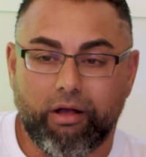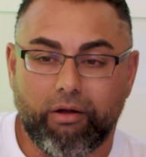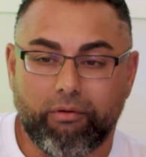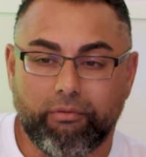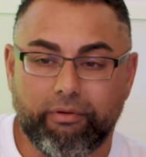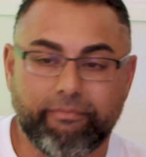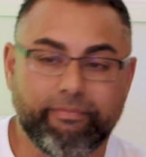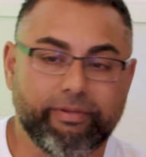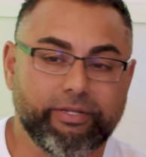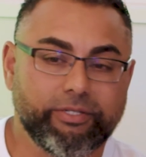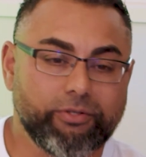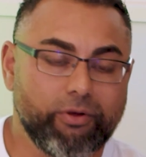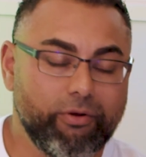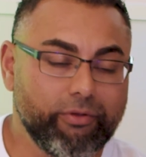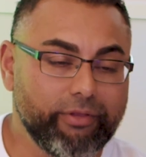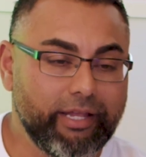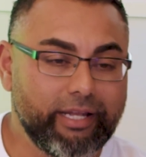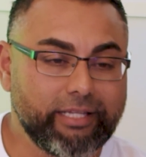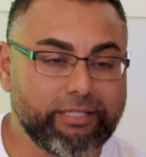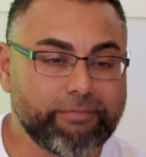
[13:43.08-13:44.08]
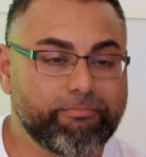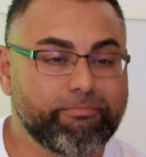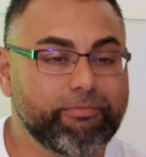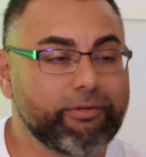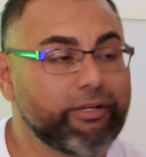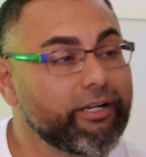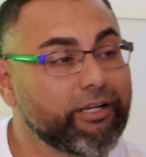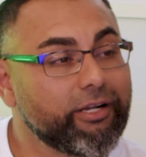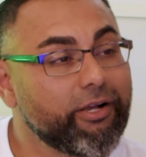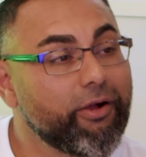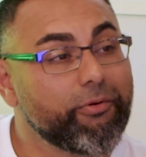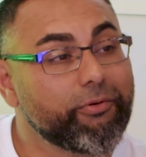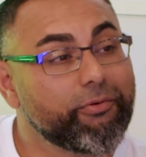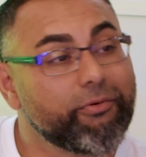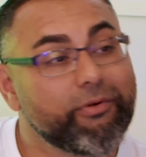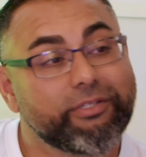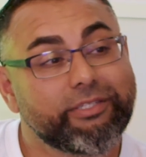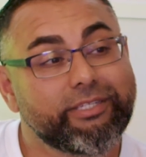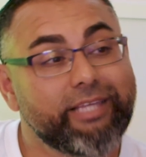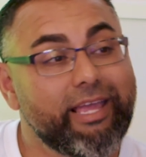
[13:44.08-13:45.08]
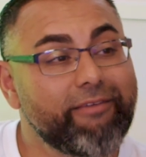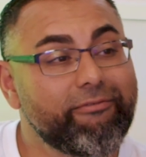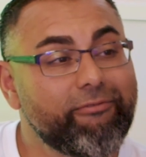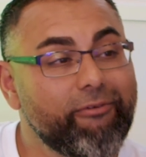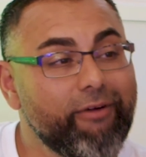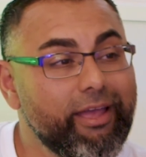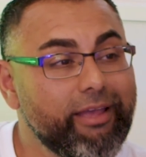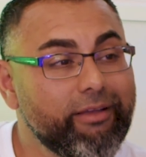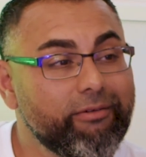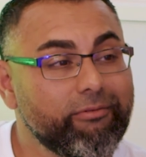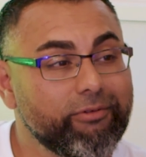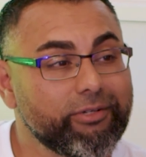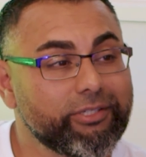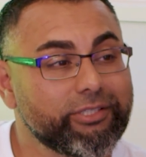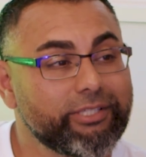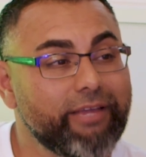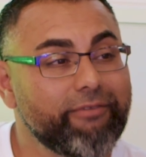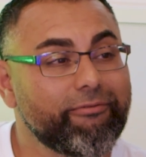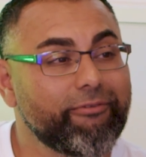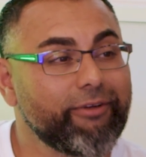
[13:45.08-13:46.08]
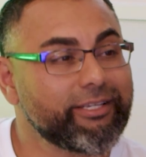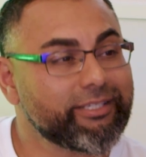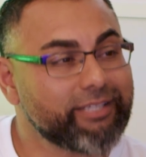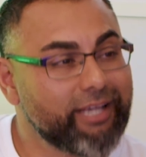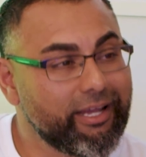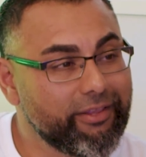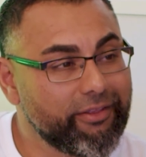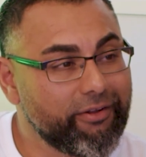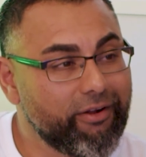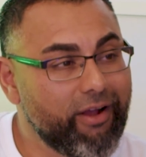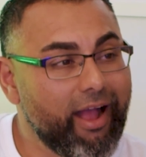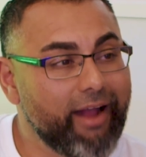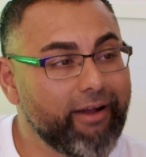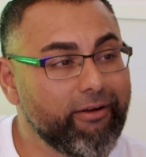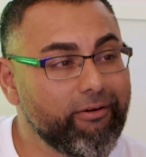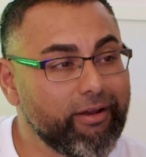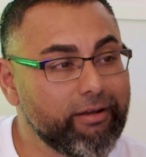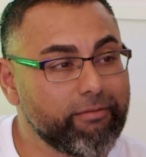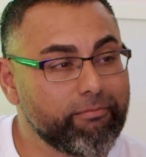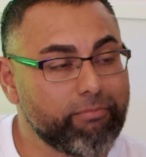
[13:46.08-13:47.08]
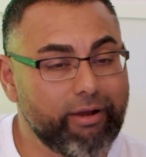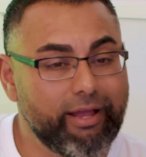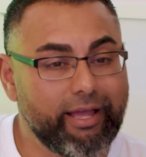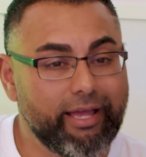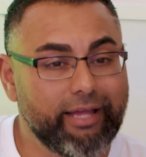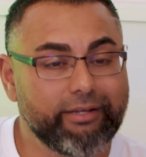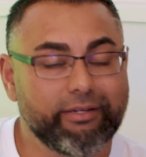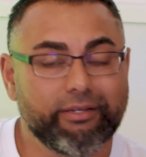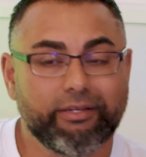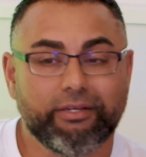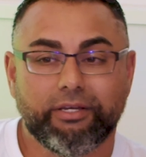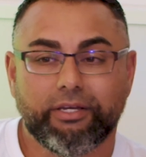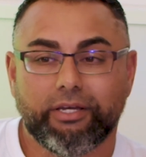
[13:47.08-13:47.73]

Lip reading: We've been told that it's going to go to a Safeway, which Safeway is kind of their higher end brand.